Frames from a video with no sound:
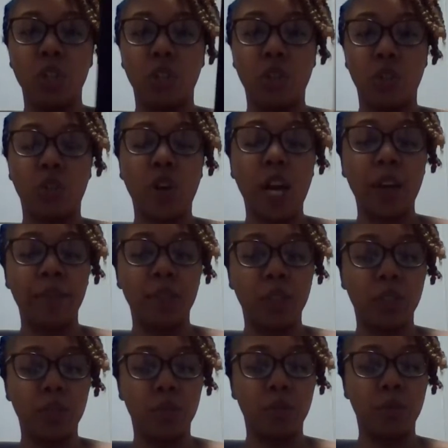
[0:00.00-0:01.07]
should strive to
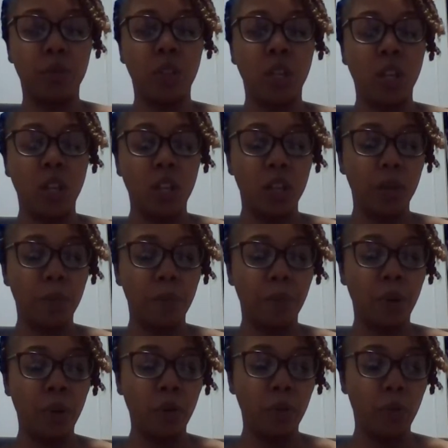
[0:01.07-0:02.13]
do. The
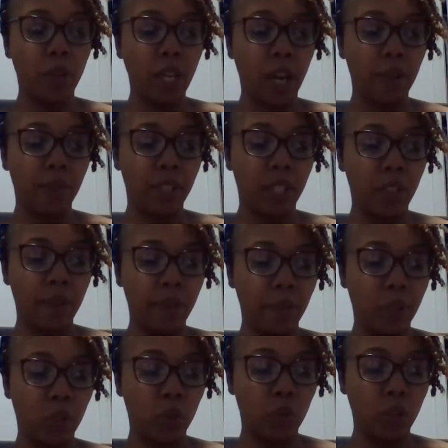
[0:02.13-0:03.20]
boat we got receiving
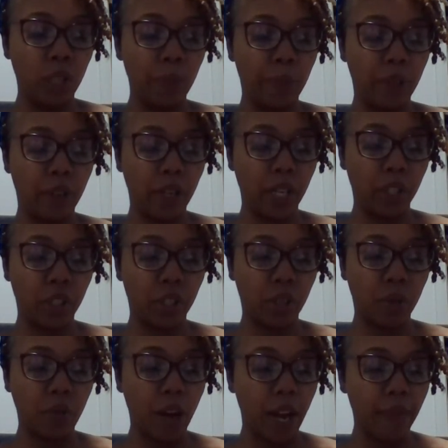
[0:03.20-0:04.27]
what you need, progression,
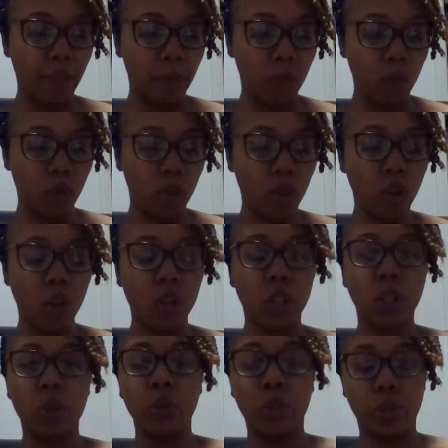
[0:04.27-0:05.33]
arriving, moving on,
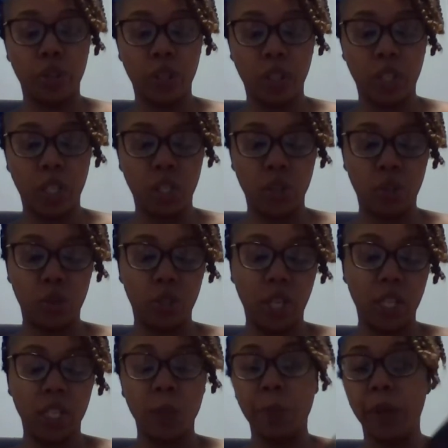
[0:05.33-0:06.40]
closure issues.
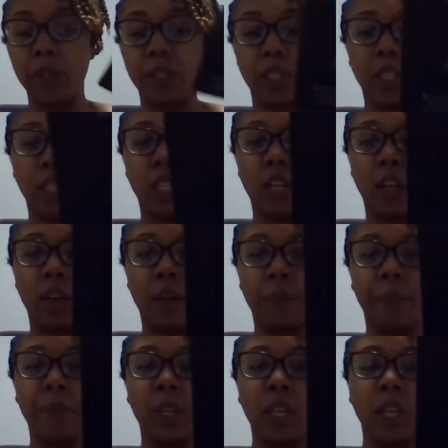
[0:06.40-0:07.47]
Yeah, this person
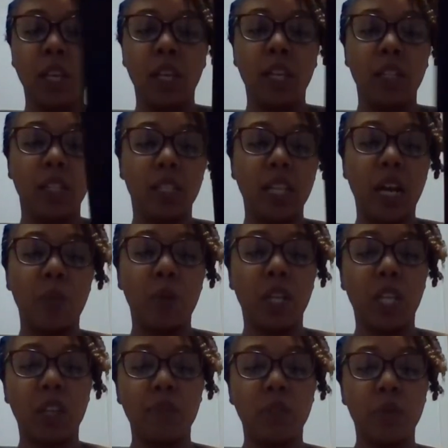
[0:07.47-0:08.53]
um, does not want
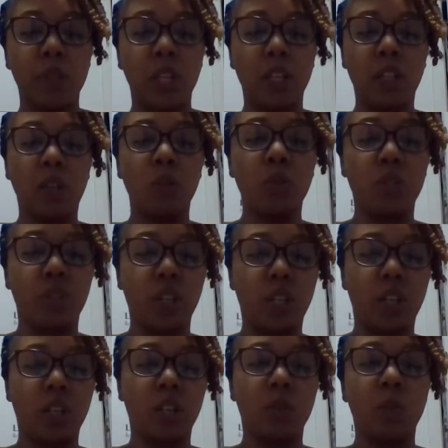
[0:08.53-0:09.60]
to give you any closure
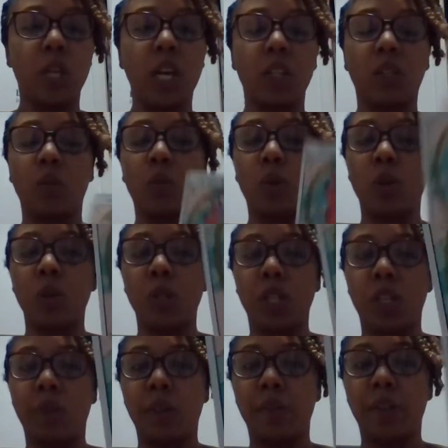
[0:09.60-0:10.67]
here because we got the world in
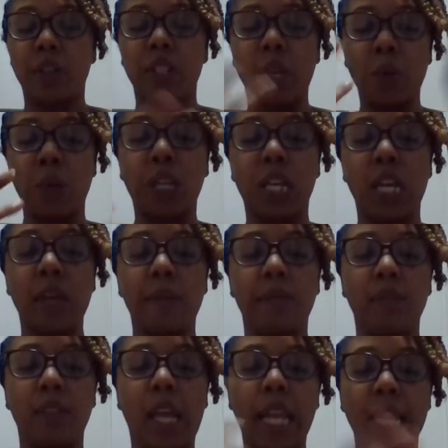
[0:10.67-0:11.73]
the reverse. They want to
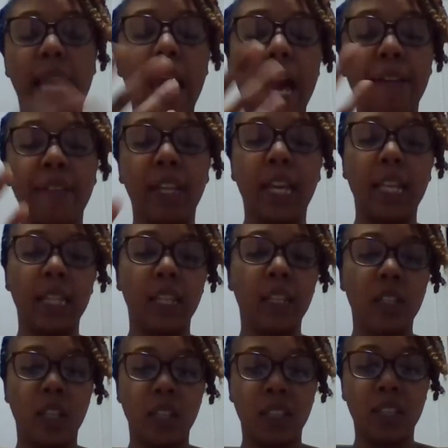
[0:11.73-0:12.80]
keep, they, they haven't
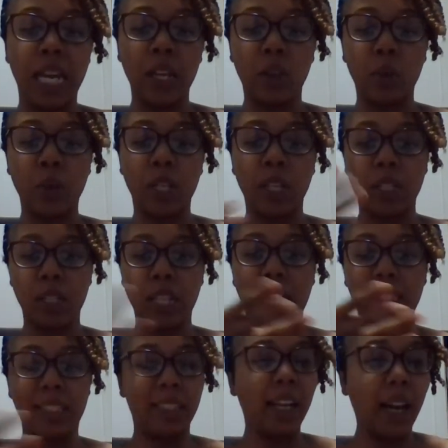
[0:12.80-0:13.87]
ended this cycle, and this
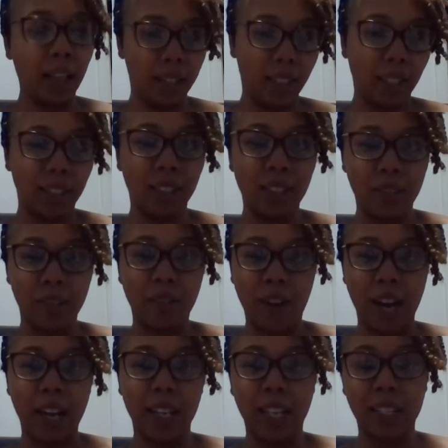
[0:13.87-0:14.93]
that's toxic to do, the
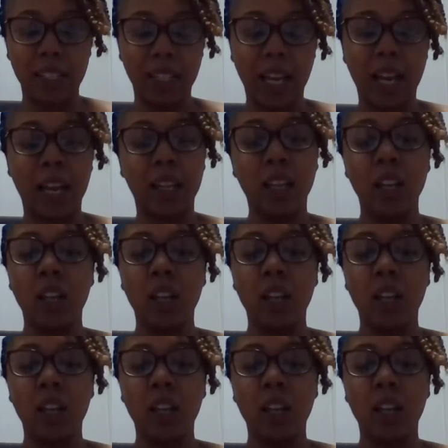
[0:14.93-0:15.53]
right? That's not,